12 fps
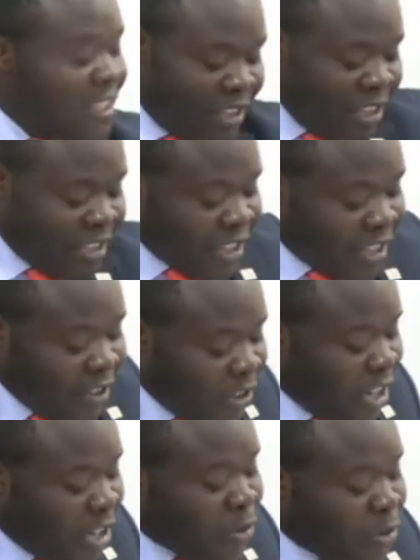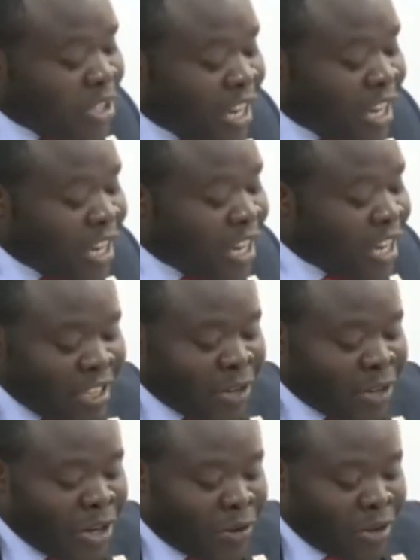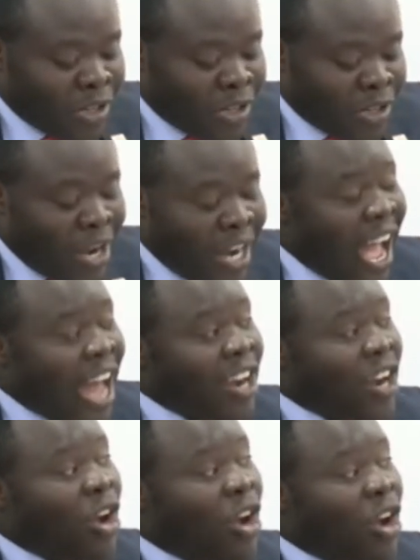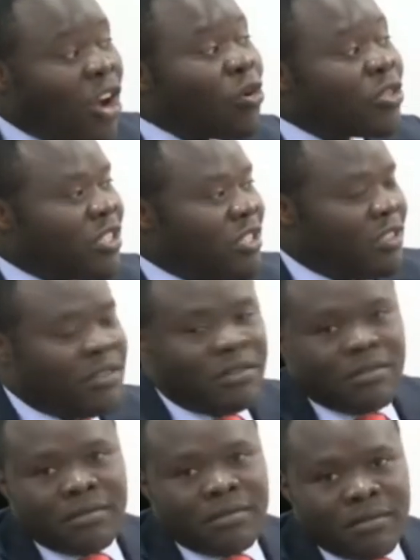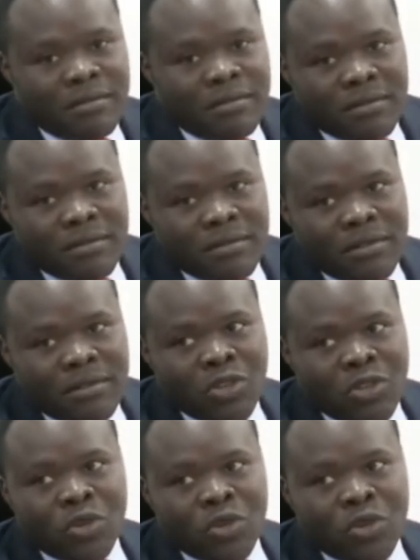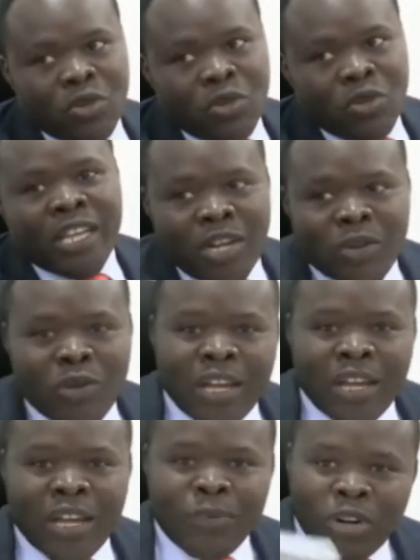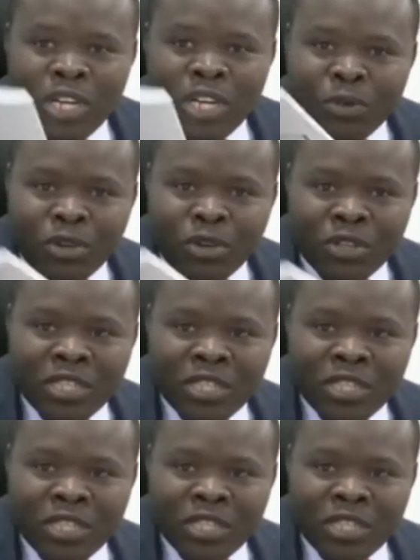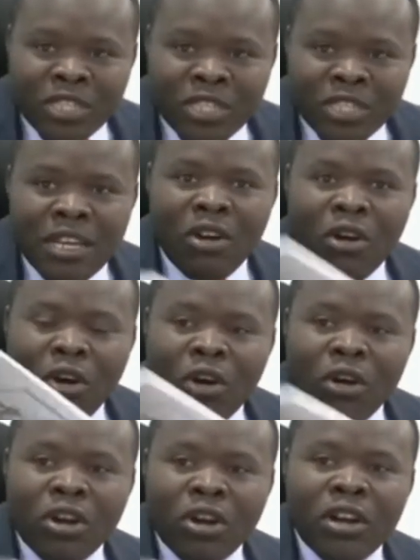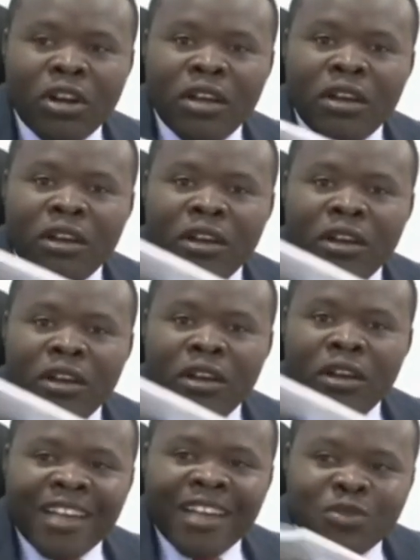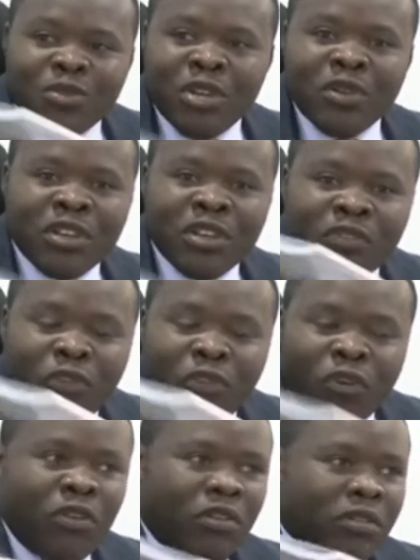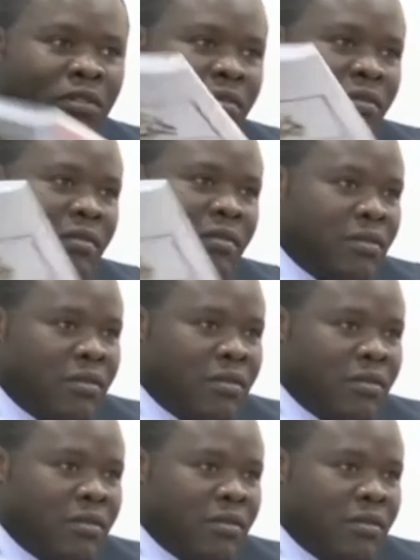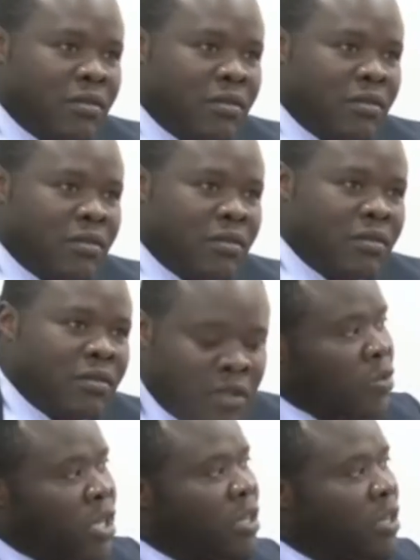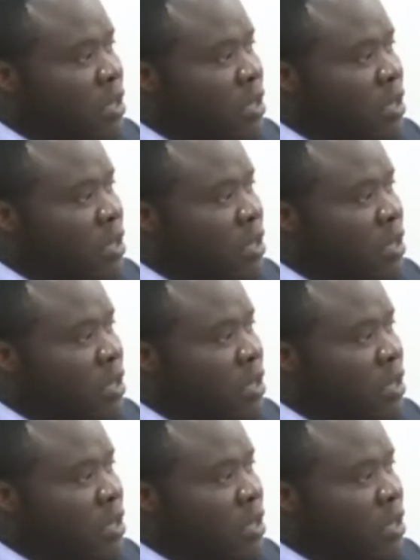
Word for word: This certificate was raised in 2021 and closed. You take the order to another audit process on August 2024. Chair, what are we doing?